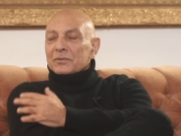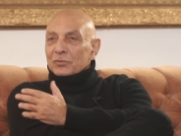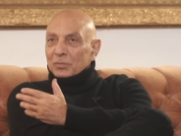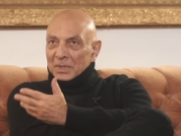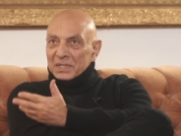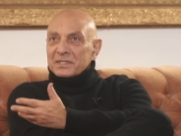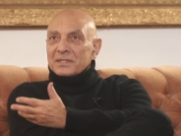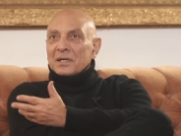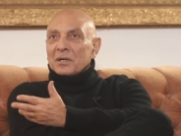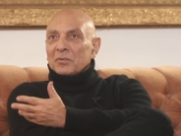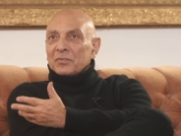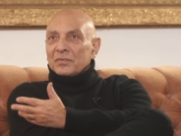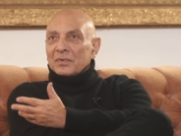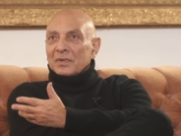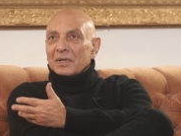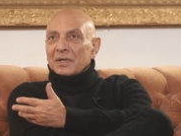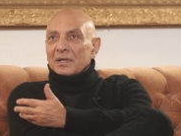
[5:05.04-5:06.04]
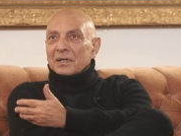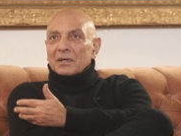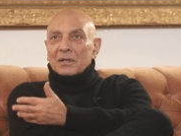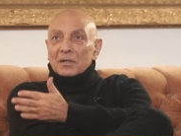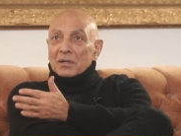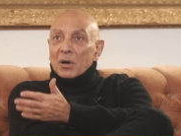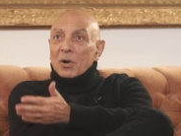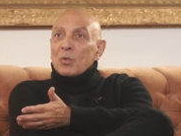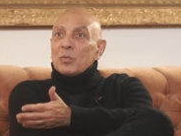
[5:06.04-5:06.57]
to myself.
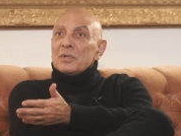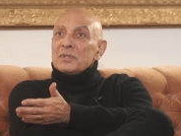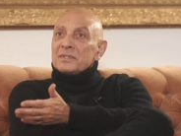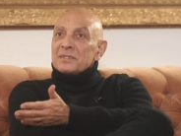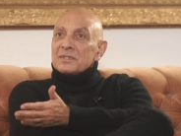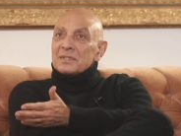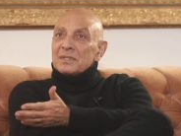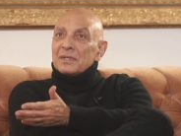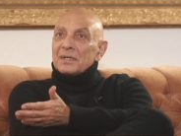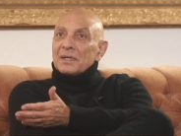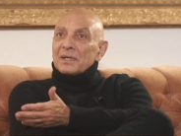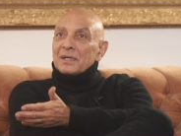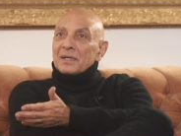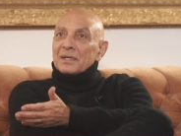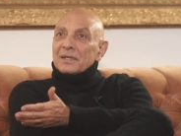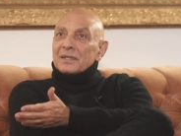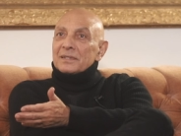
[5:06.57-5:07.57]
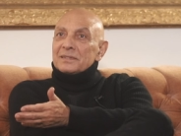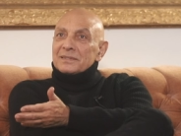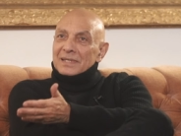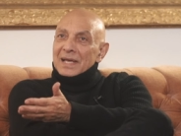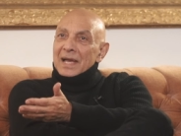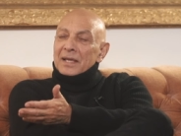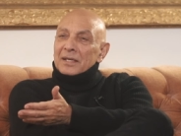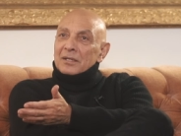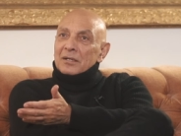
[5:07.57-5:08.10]
I always
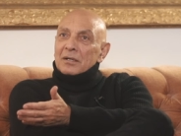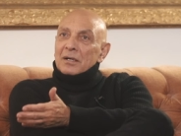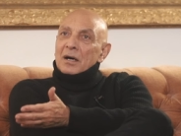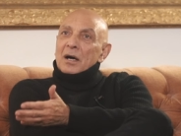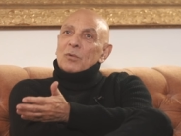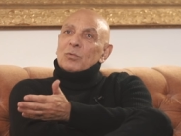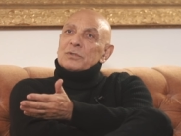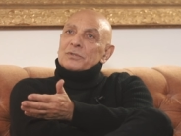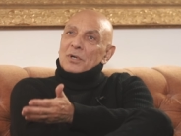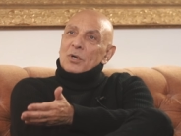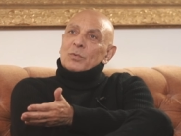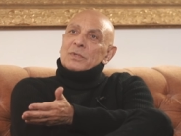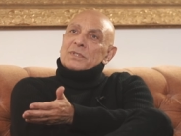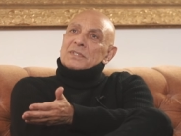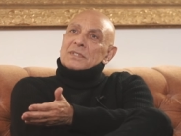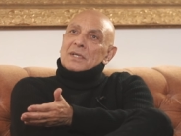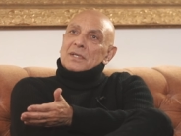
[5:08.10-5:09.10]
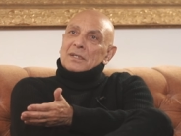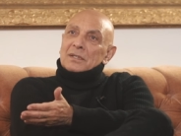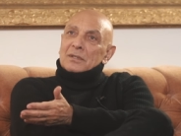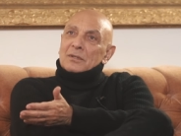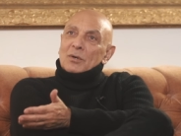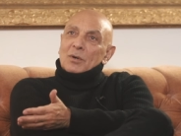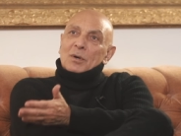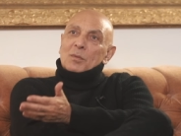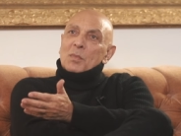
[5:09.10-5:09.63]
sang. I was always
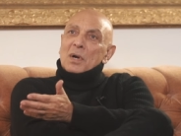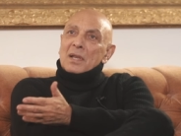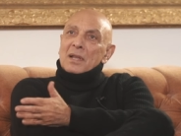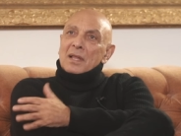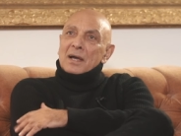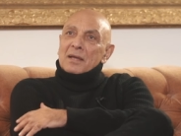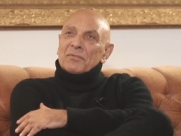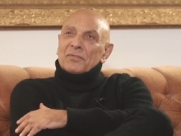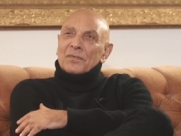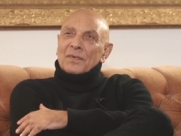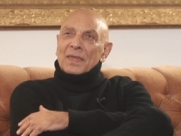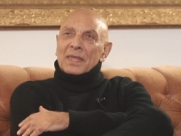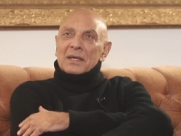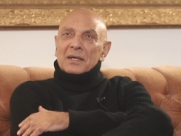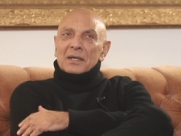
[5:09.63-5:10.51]
singing all my life,